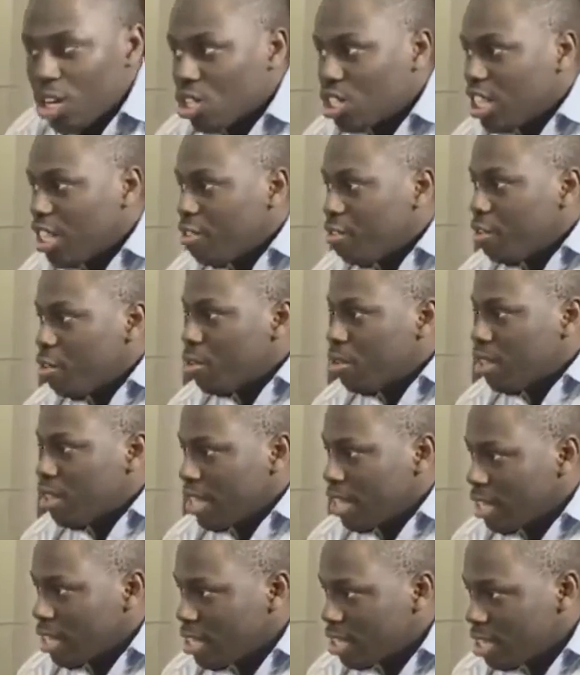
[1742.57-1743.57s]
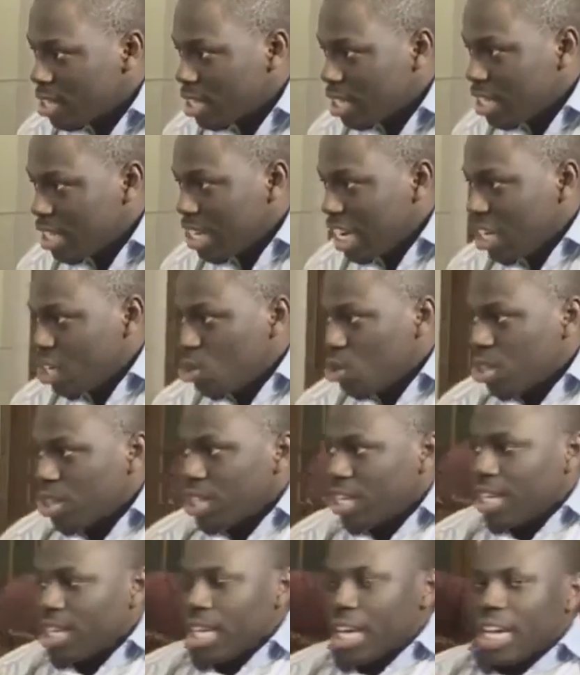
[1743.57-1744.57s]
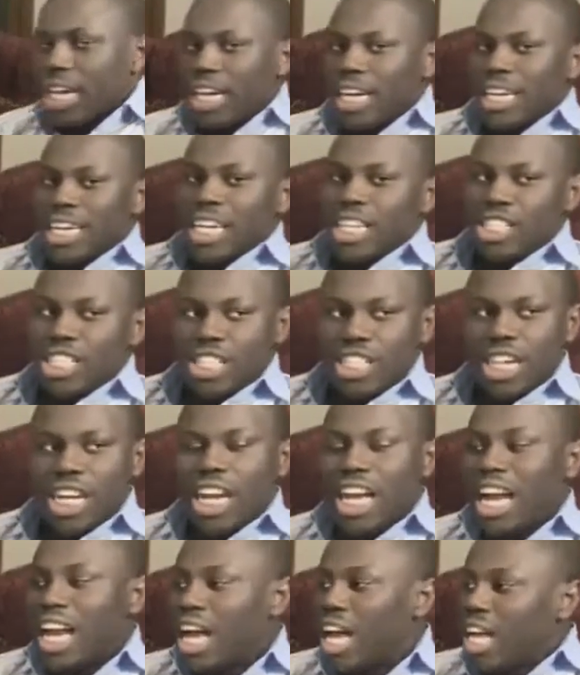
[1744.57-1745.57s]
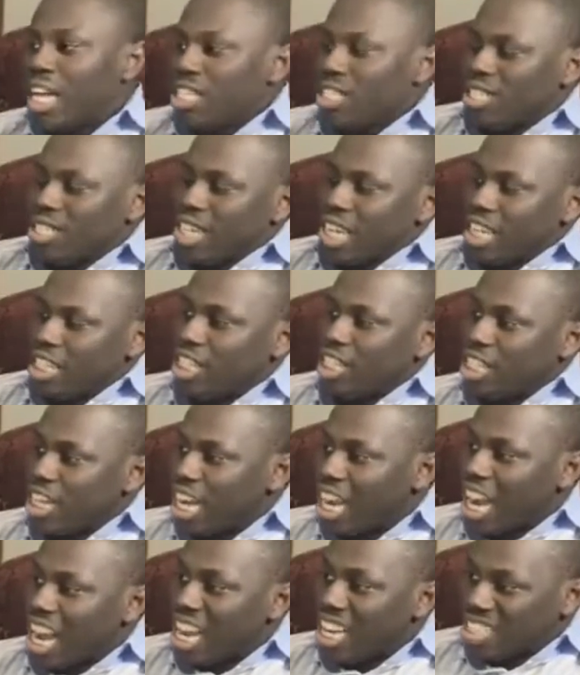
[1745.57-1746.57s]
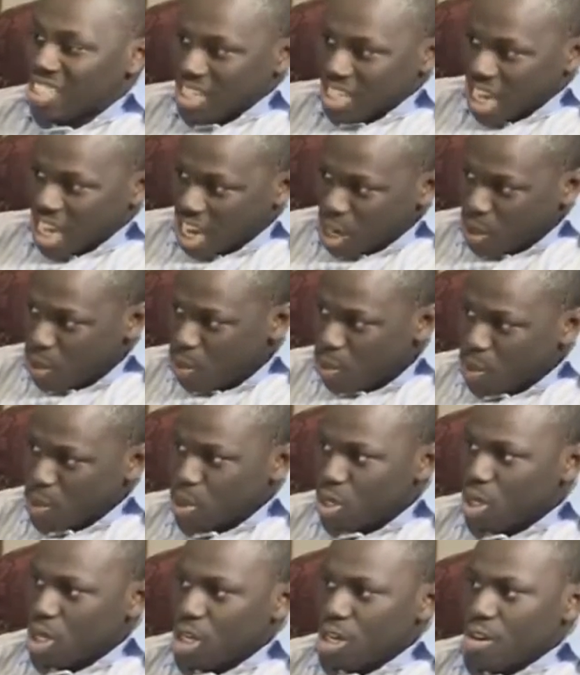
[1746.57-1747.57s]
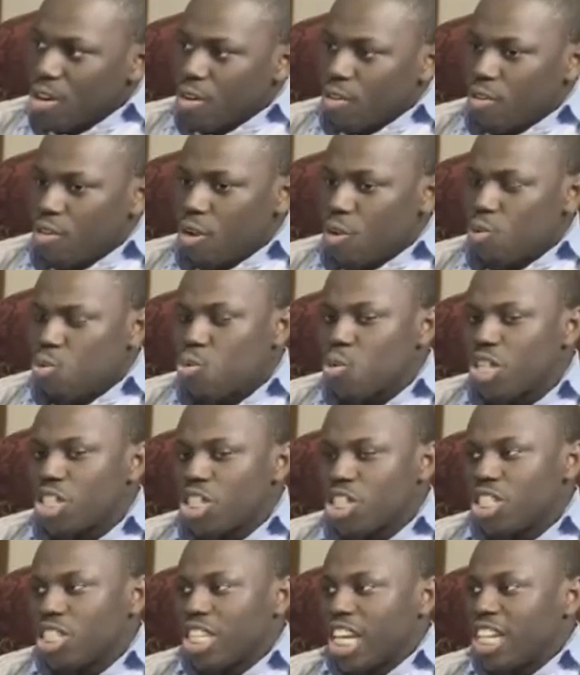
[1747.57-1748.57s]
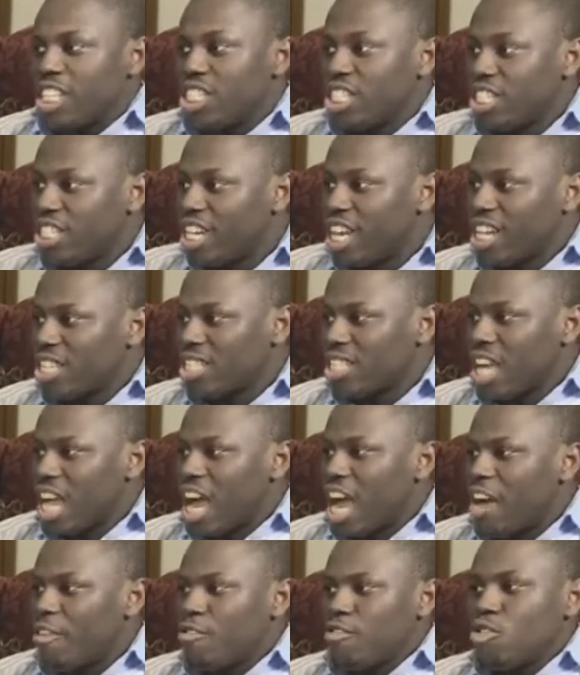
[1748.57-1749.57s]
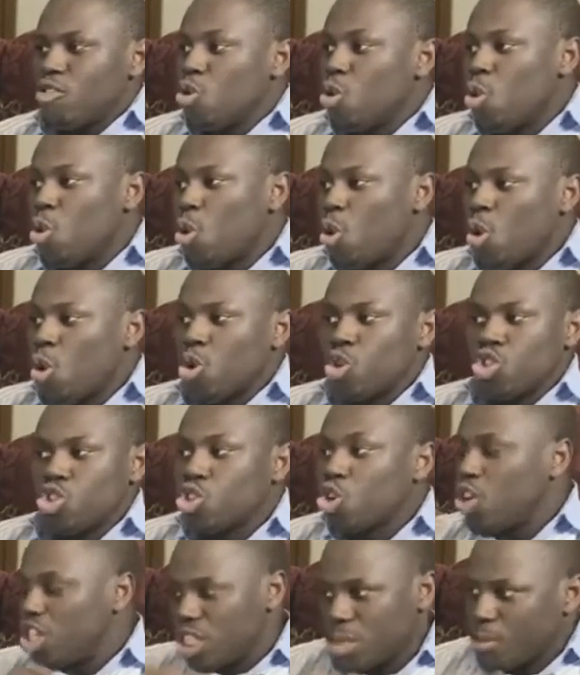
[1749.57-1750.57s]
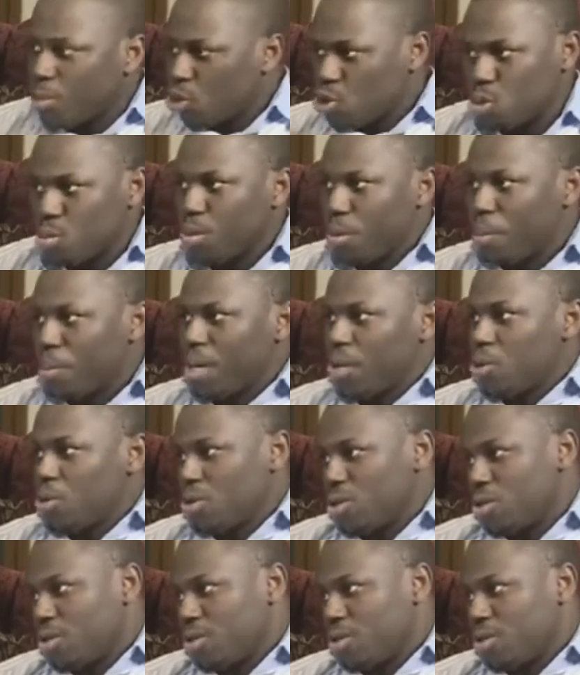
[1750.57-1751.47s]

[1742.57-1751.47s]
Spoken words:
us a few things that you think Nigeria has now, for which Nigerians have no choice but to be proud?